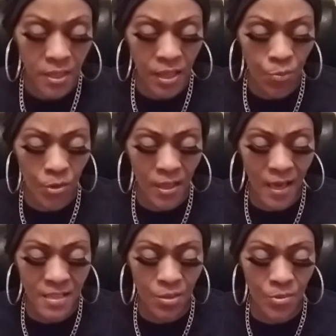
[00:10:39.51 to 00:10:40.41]
they
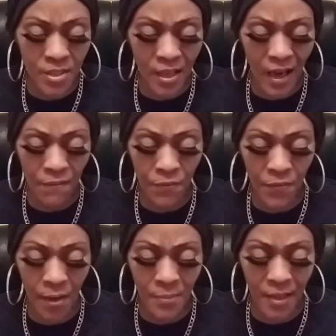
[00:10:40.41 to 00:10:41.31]
realized it was a life of
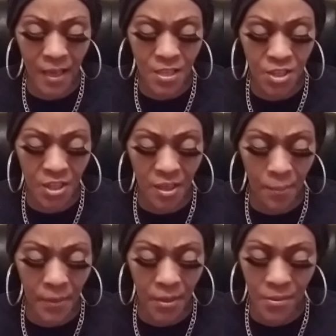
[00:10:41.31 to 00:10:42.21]
obligation and
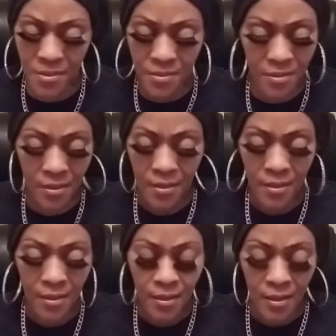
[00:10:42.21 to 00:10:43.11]
appearance.
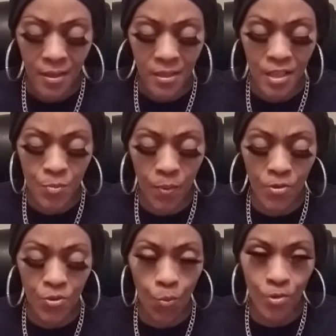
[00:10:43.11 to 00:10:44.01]
This
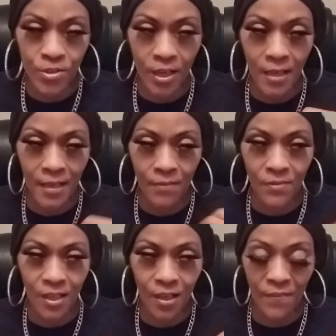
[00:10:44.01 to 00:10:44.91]
person wants to live
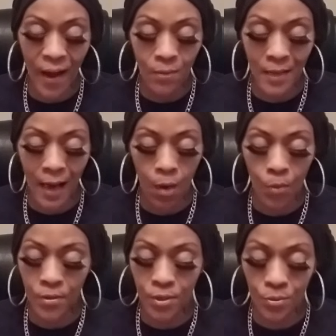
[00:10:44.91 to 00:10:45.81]
love out loud
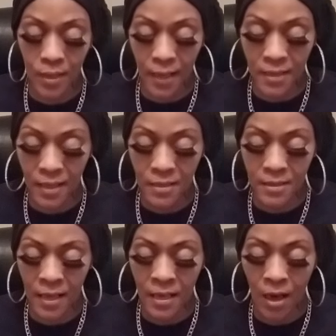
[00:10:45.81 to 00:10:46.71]
with you. Like they
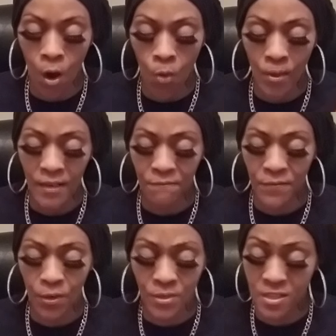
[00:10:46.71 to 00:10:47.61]
they already
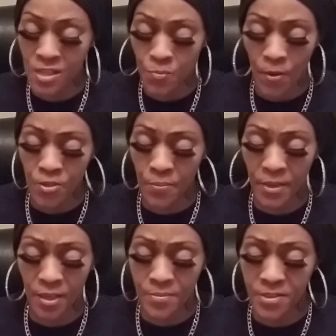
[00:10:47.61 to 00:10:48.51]
felt this. This person
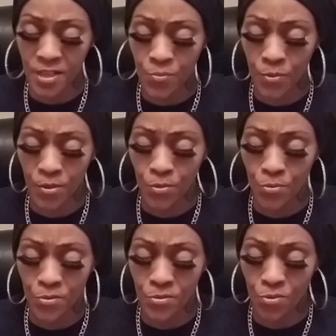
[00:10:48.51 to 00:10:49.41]
been obsessed with
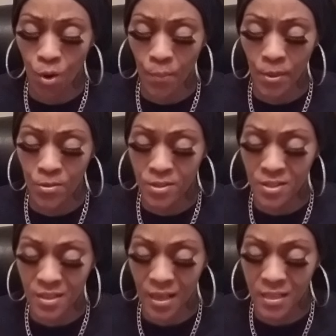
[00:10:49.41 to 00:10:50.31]
you, Scorpio,
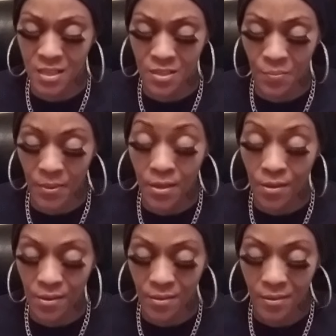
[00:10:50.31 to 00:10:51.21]
since they
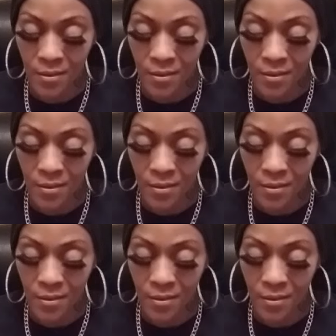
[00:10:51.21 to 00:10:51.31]
disappeared.